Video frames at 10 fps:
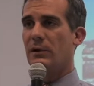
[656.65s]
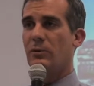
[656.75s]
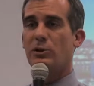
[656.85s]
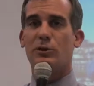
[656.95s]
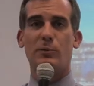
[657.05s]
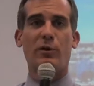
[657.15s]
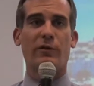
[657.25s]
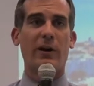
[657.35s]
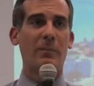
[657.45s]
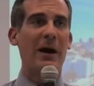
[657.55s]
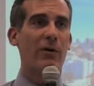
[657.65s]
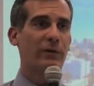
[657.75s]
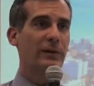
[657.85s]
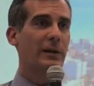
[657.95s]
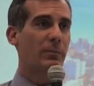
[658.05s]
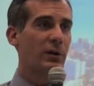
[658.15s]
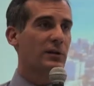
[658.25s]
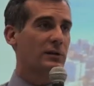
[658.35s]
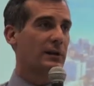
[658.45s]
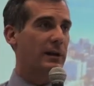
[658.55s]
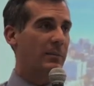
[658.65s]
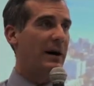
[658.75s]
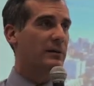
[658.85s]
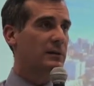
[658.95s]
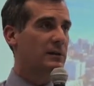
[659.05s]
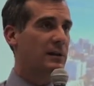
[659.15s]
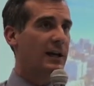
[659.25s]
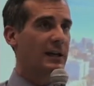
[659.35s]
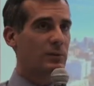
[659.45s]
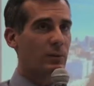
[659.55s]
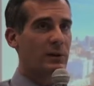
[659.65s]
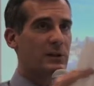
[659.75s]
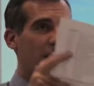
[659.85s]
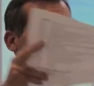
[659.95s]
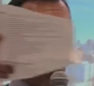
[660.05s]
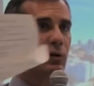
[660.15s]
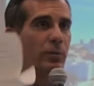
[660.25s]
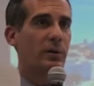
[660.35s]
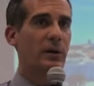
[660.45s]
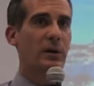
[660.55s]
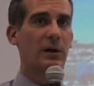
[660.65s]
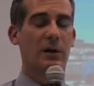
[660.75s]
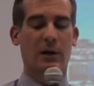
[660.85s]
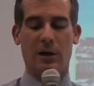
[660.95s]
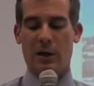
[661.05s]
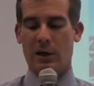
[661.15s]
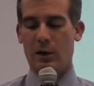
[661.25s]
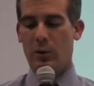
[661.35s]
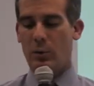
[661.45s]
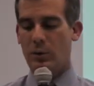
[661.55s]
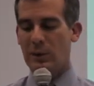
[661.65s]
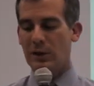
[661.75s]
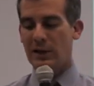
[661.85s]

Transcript: and which you spoke very powerfully and personally about tonight as we went to each group. When we